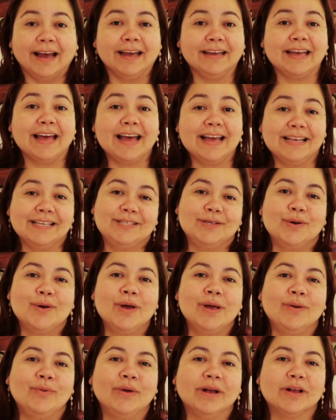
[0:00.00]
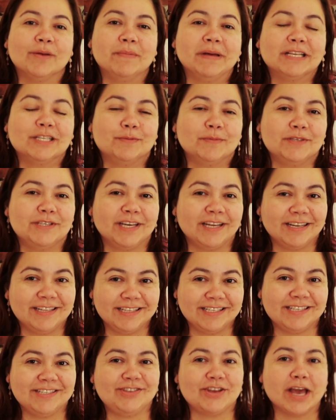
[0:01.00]
Hi guys, welcome back to my channel.
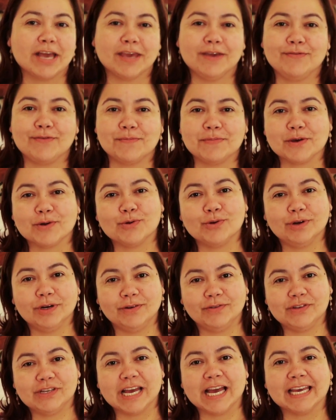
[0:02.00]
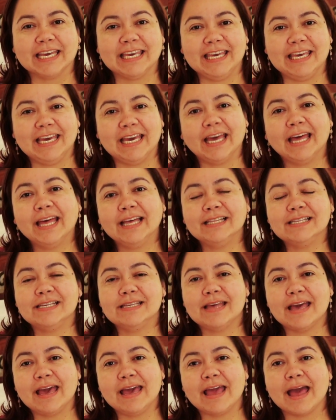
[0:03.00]
This is Jackie from The Corner of Jackie and
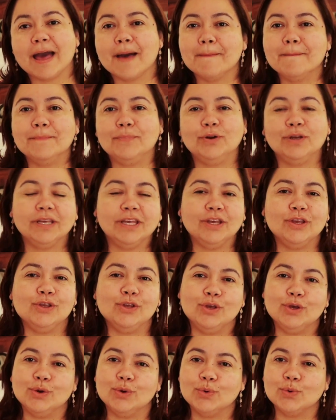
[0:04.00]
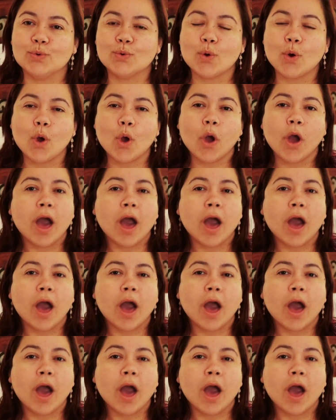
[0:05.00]
today I'm bringing you